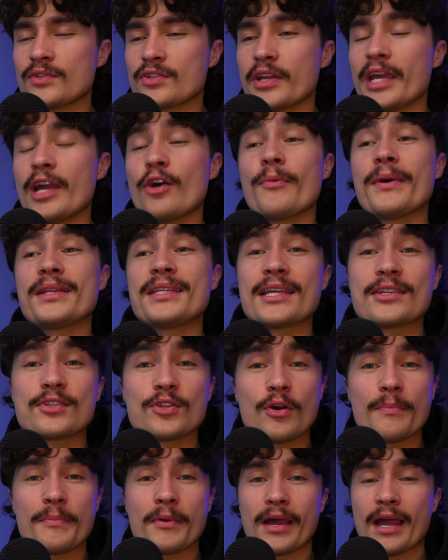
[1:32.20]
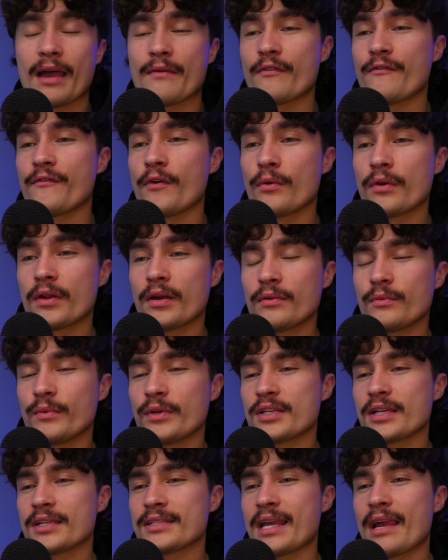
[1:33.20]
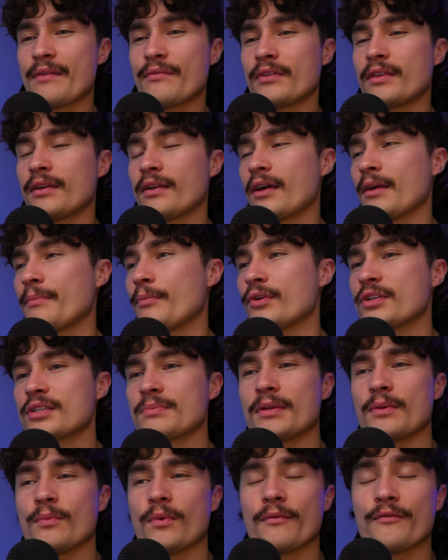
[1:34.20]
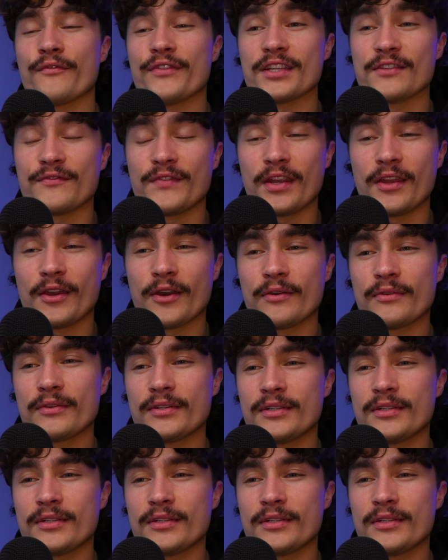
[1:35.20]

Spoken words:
So here on my desktop, I have a folder which has everything I possibly want for this video.